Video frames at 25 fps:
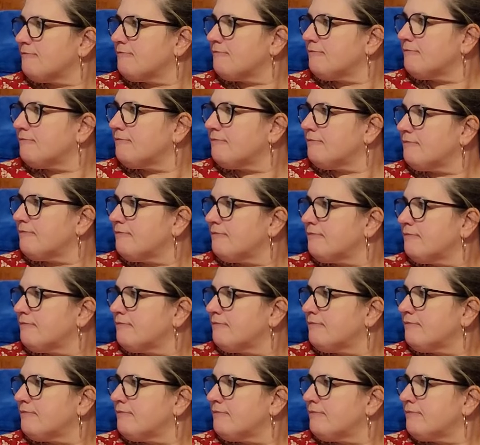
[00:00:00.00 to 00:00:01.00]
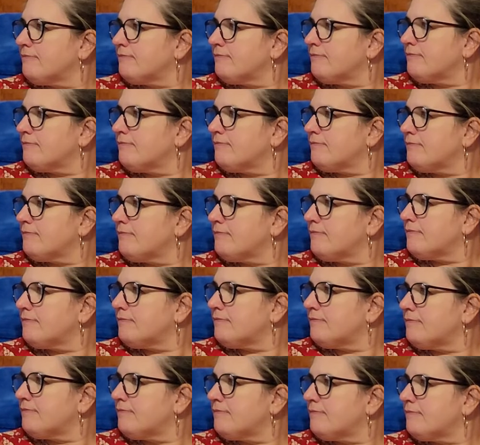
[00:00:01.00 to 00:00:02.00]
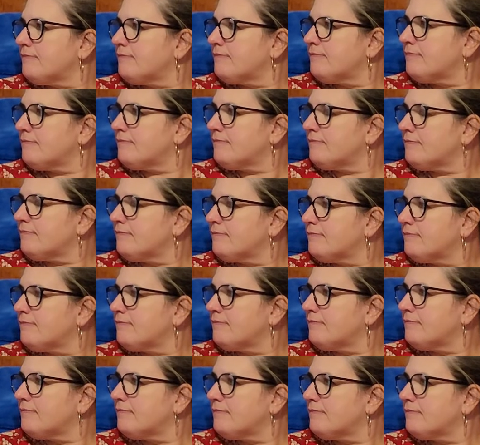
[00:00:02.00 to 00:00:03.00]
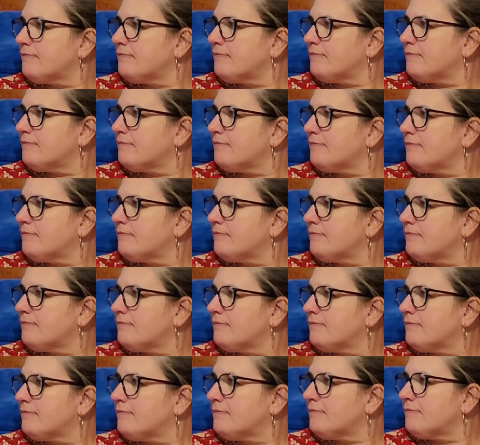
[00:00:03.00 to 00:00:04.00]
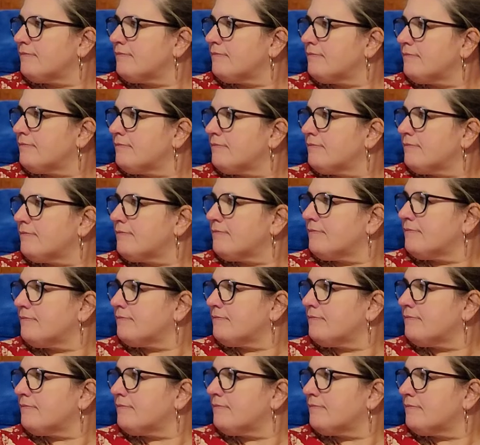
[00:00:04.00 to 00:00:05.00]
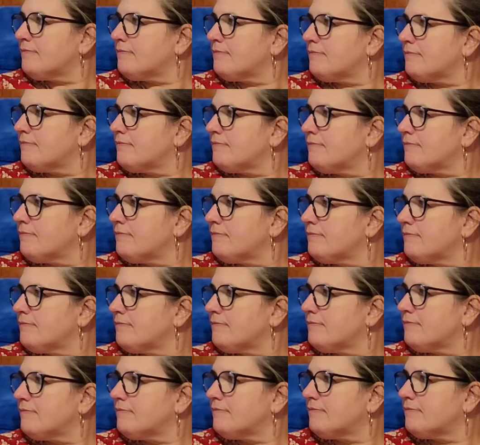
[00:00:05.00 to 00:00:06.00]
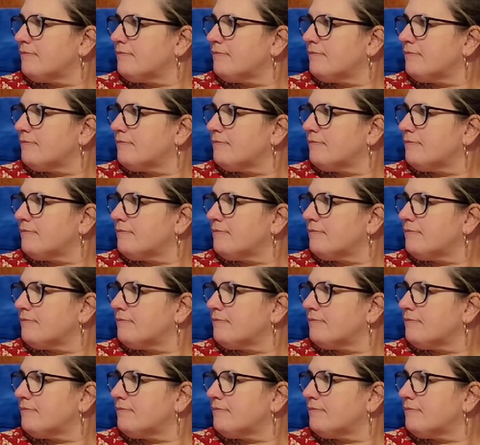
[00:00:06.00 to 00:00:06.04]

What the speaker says: No words are spoken by the person on screen.